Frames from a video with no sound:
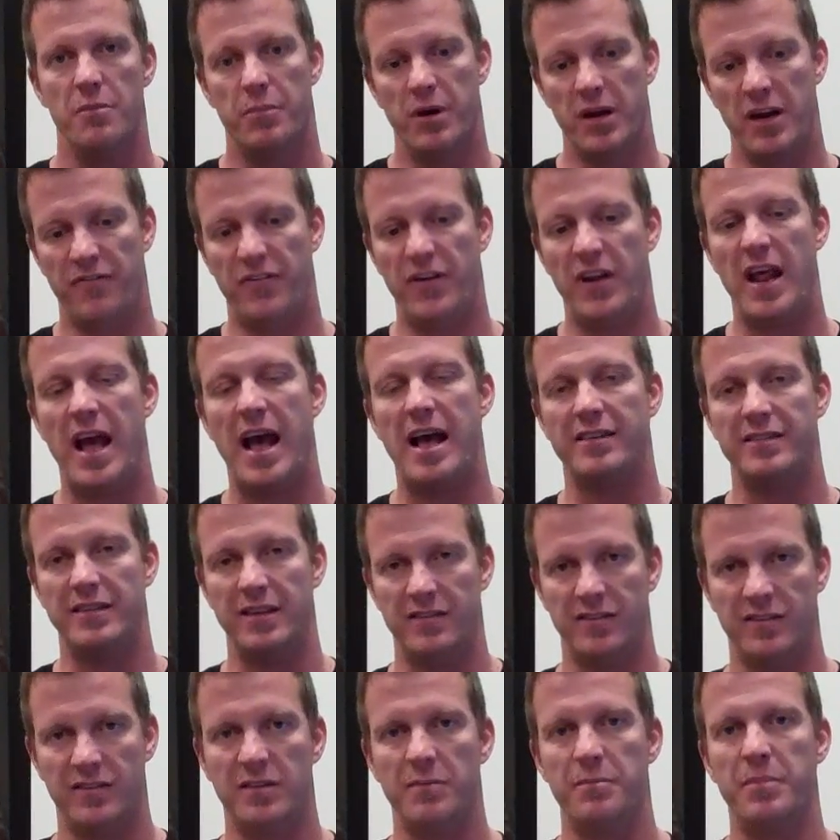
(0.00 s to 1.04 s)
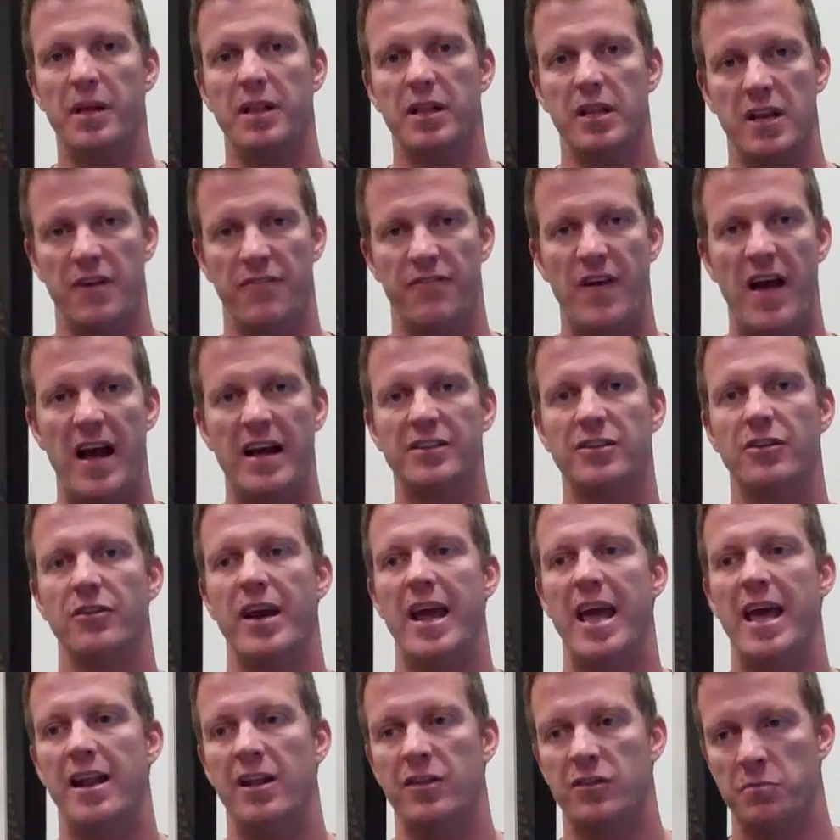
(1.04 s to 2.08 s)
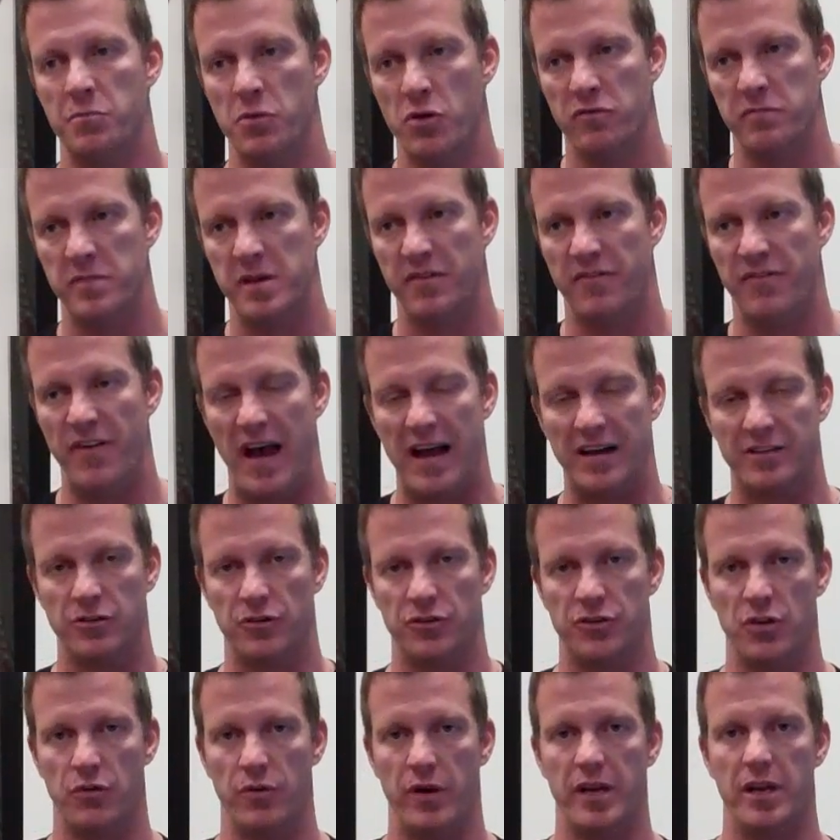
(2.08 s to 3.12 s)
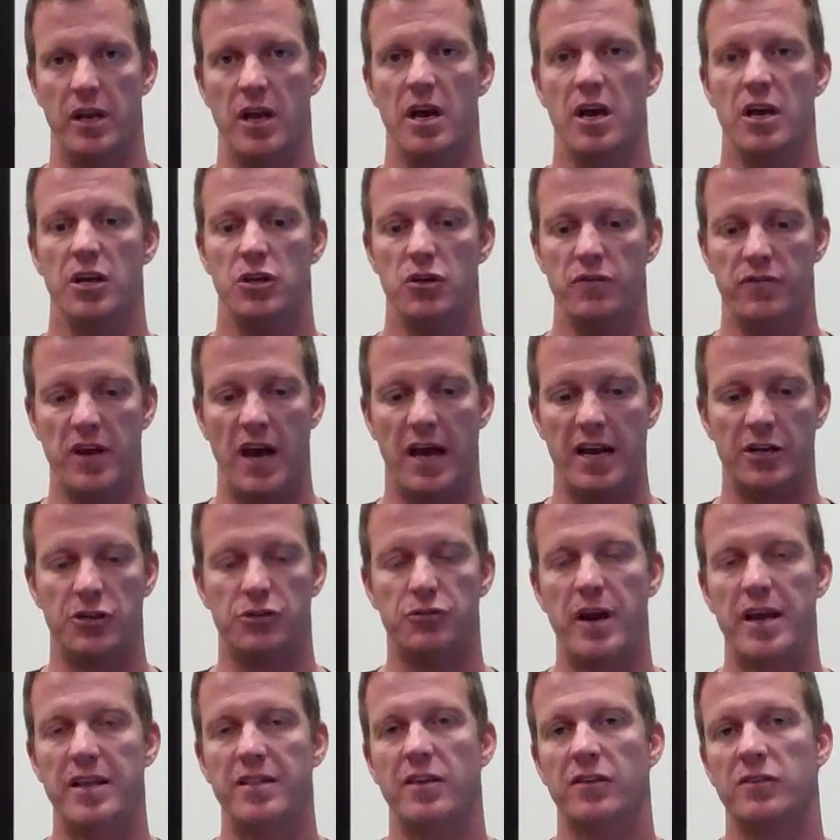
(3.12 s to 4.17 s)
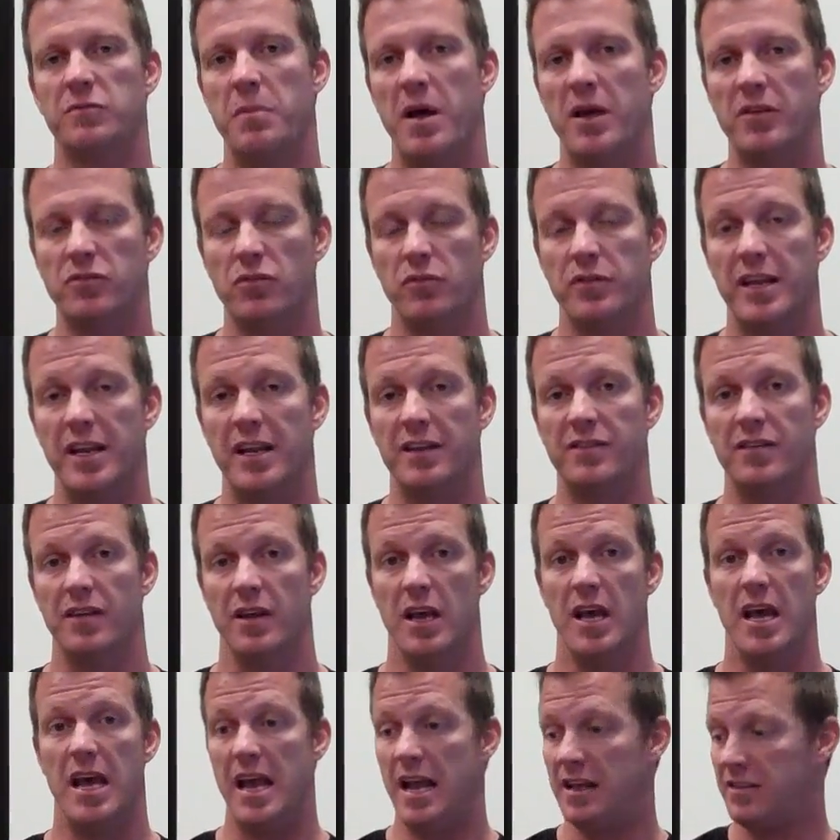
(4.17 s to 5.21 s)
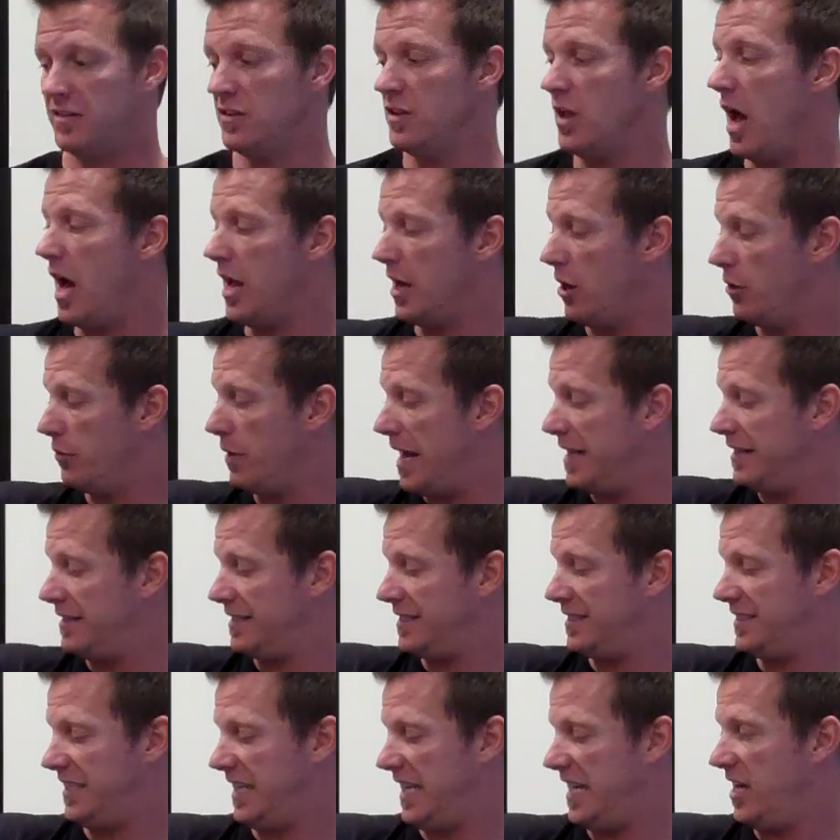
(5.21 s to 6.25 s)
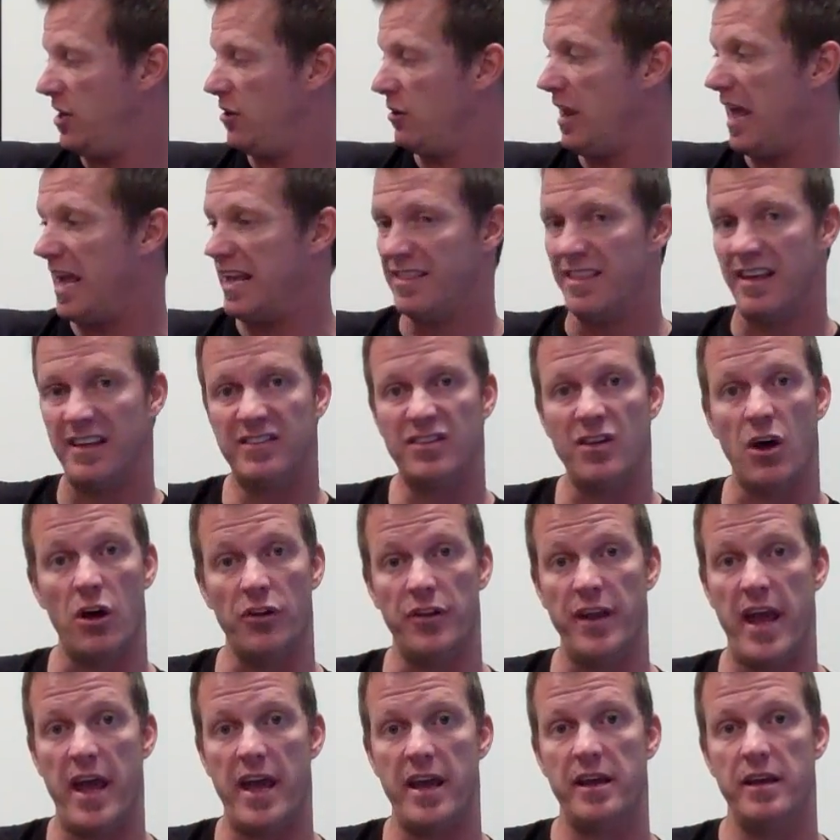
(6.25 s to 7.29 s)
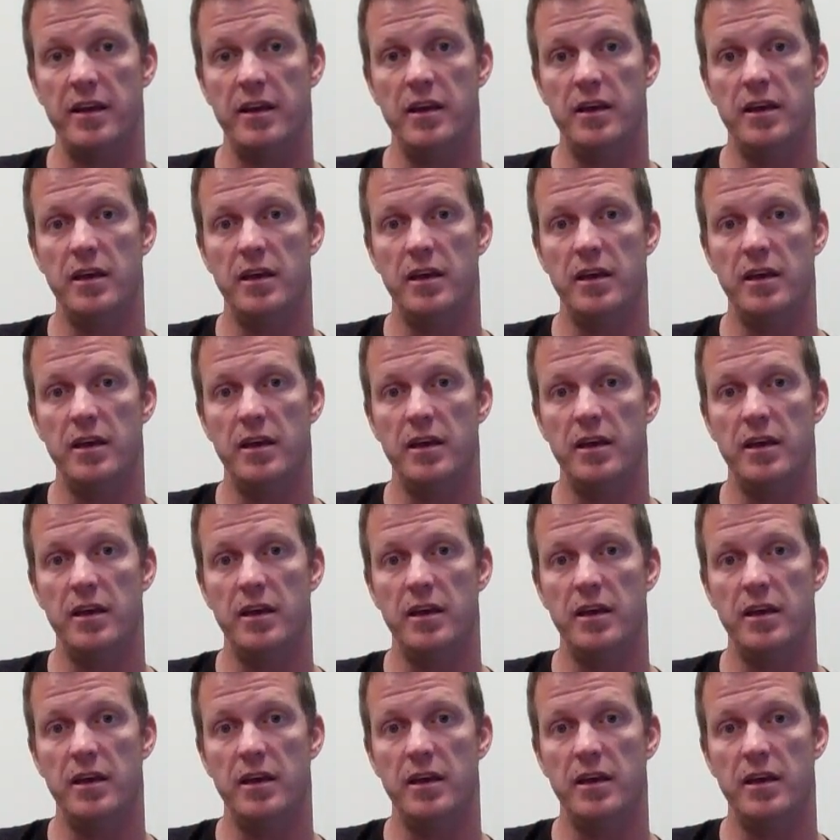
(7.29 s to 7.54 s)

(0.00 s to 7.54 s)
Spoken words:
But if it has its stability factor and its movement factor to it, you've got to train this muscle that it's not all right to sit here like this all day.